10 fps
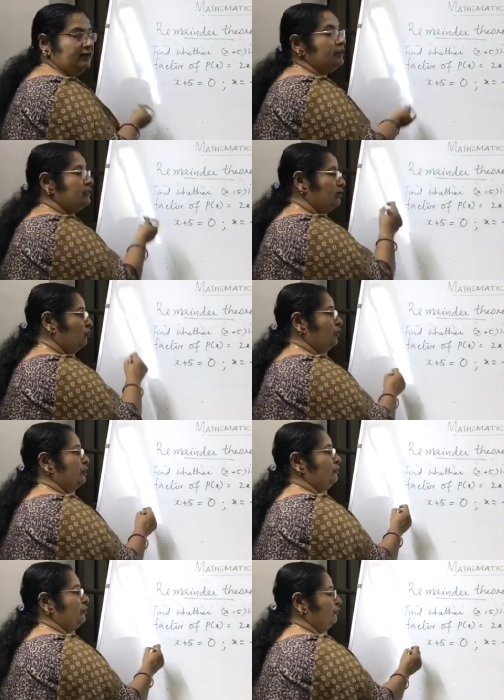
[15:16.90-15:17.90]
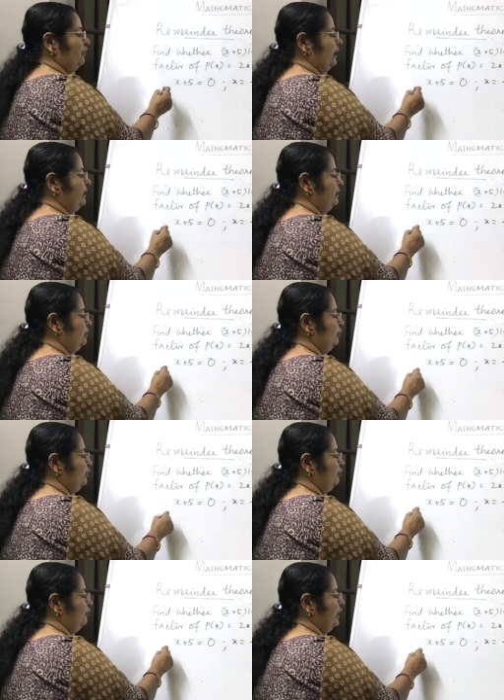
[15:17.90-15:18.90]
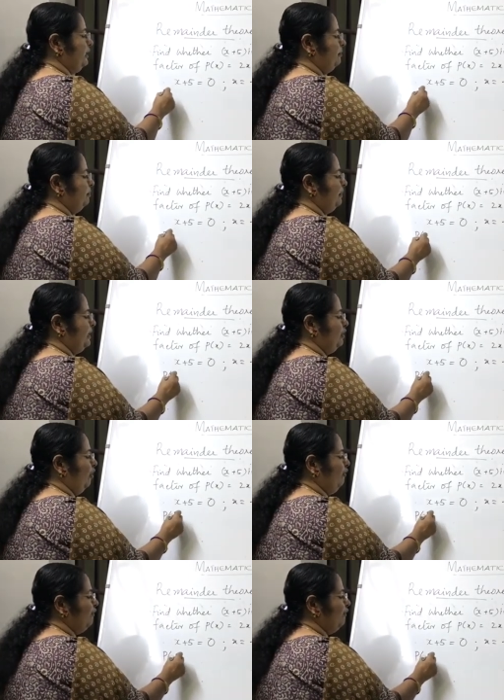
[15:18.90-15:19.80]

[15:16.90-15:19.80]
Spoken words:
Now what you are going to find? You are going to find p of